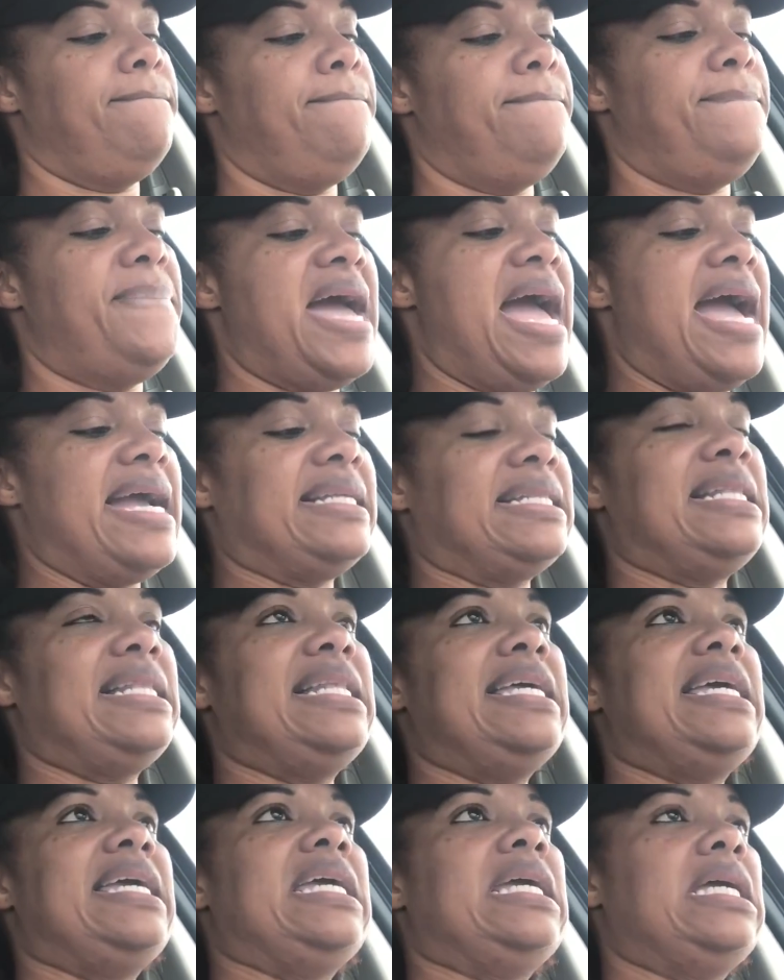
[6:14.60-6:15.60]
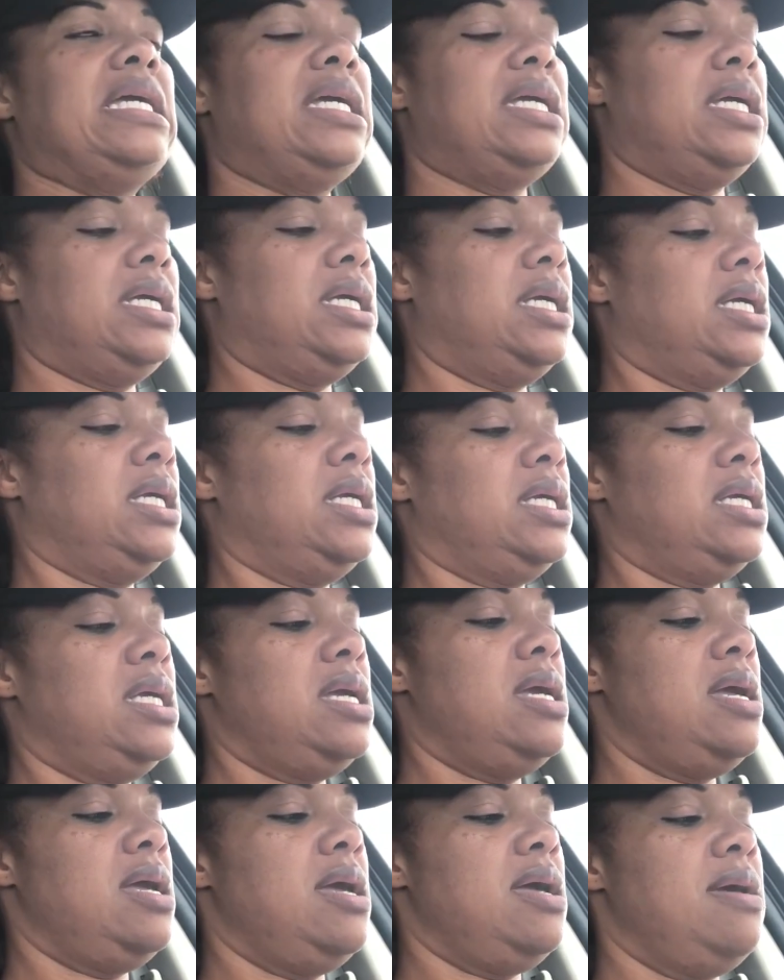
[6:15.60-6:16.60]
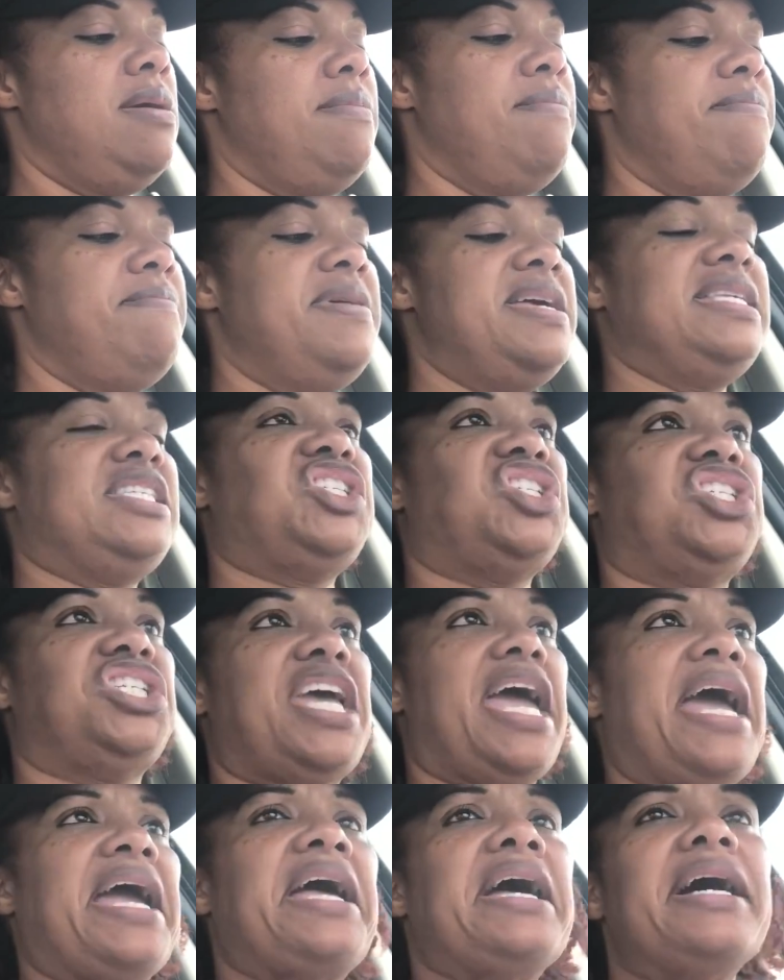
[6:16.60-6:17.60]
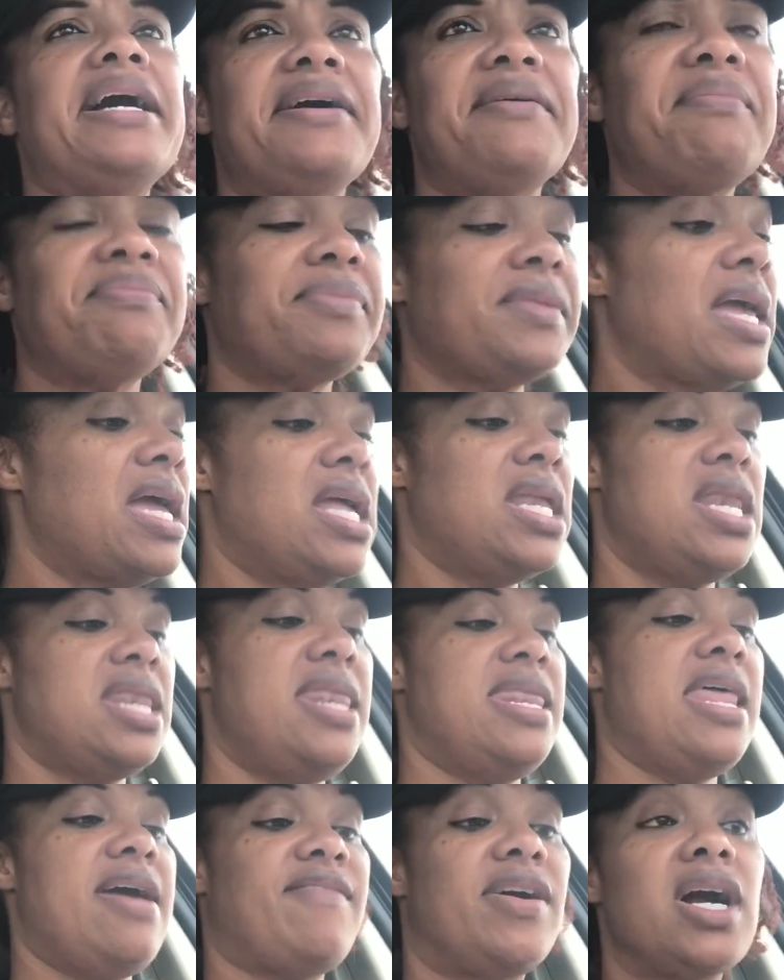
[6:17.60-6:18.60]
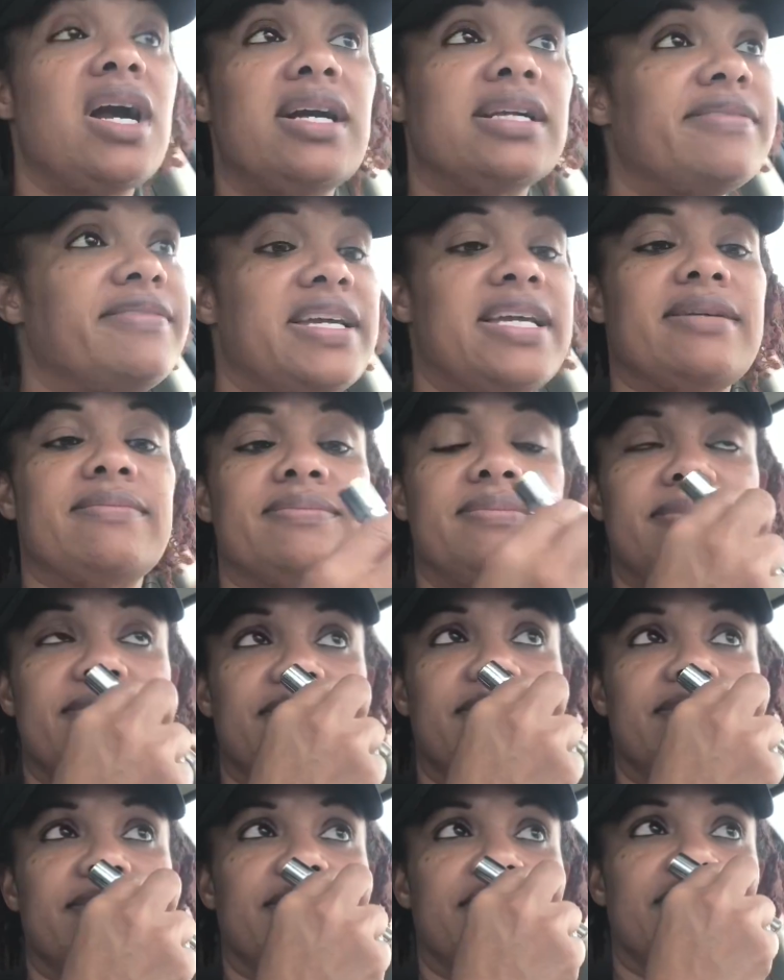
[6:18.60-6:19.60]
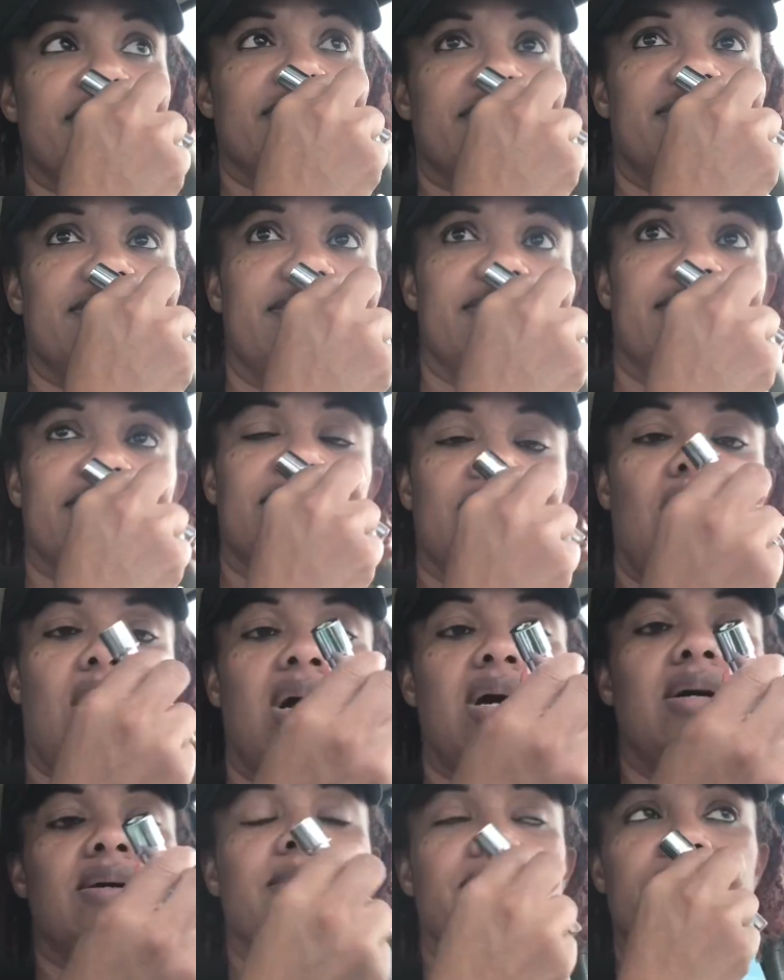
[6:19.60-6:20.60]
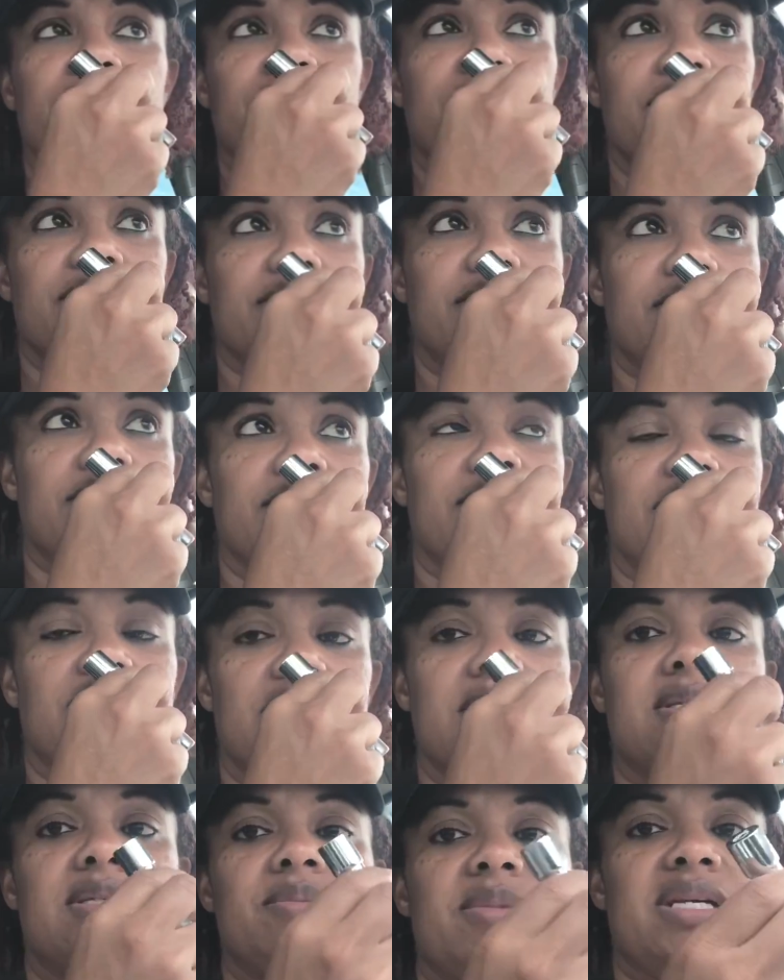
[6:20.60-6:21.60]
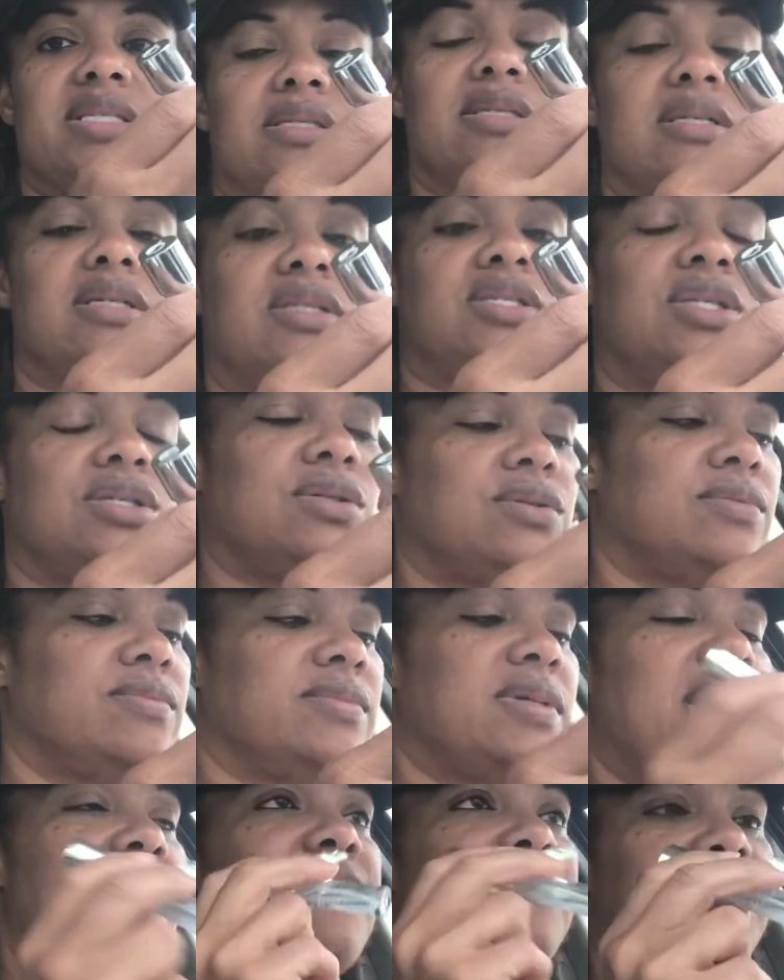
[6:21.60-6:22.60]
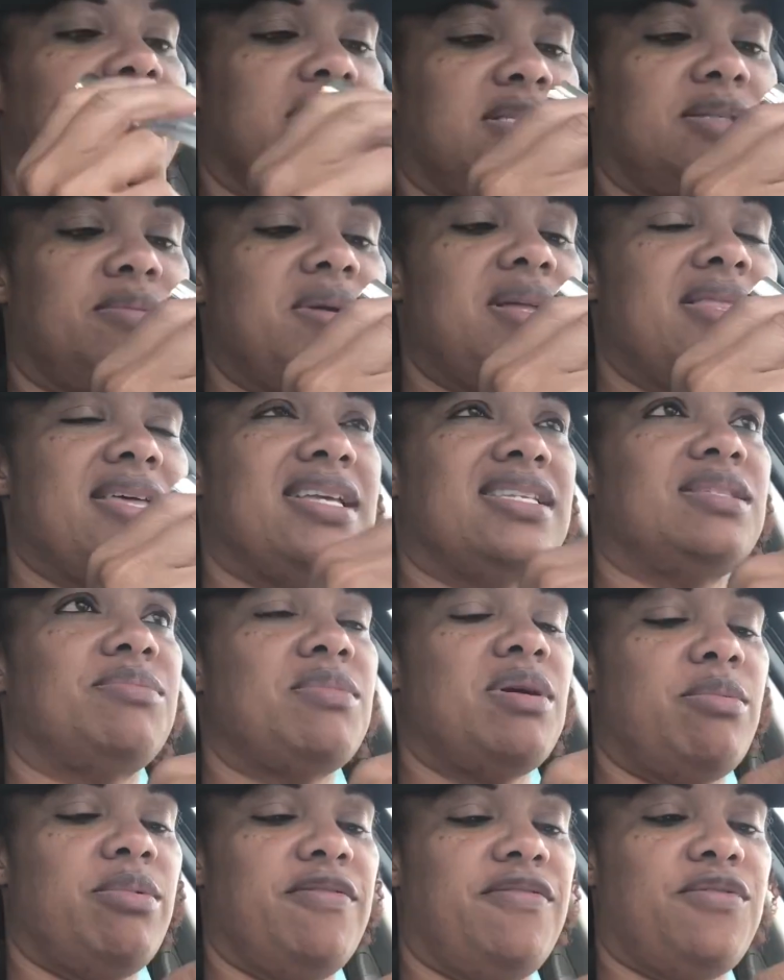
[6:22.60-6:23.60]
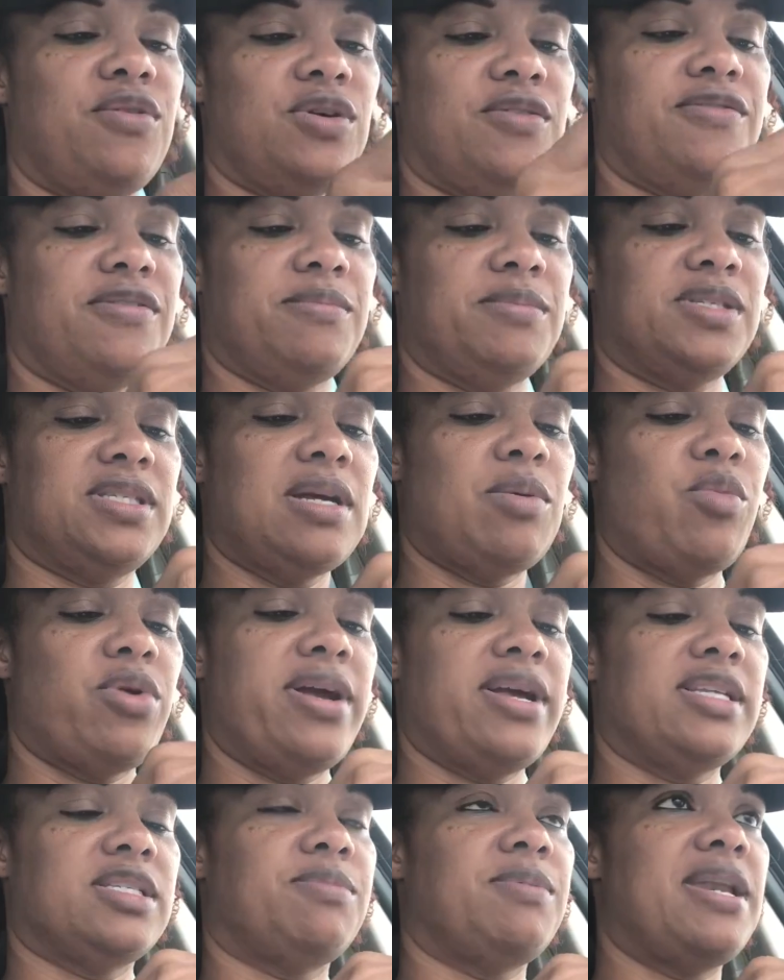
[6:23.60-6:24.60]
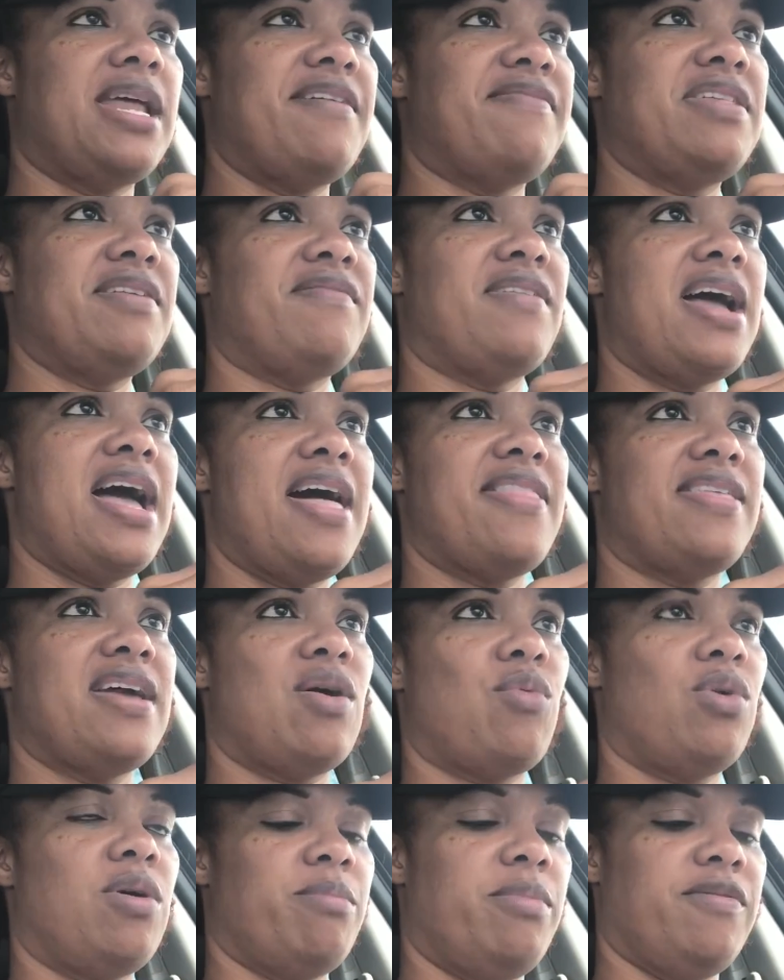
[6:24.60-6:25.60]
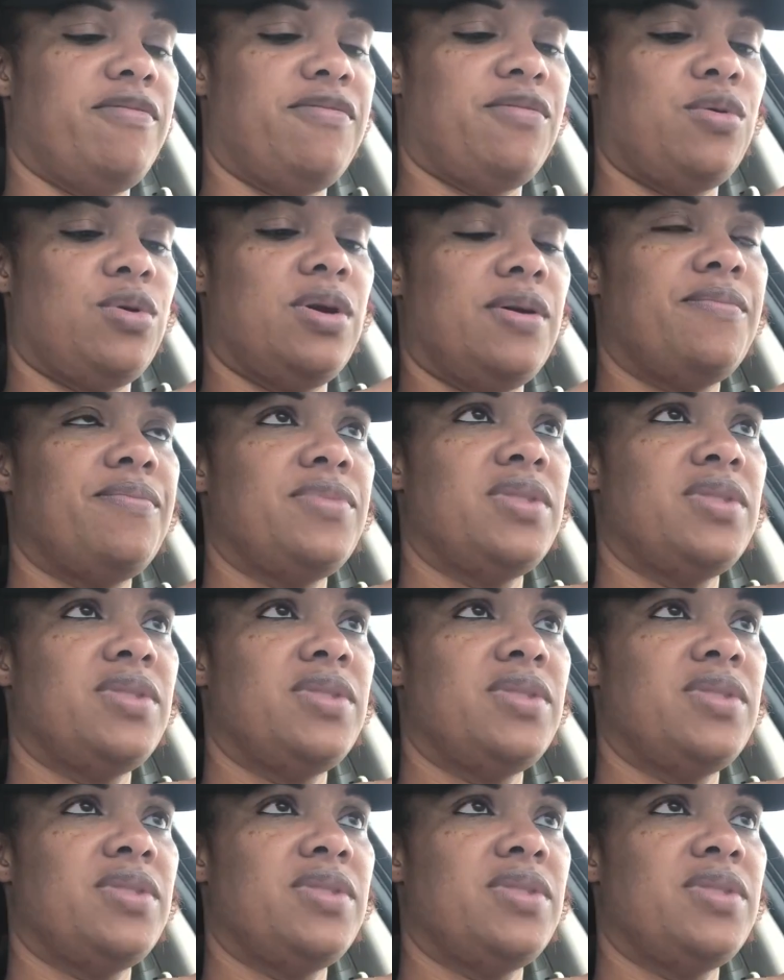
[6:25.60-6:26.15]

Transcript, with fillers: Bagley Miss Cheka. Never heard of it. Oh, it smells good too. I've smelled that smell before from somewhere else, but I've never had that one before.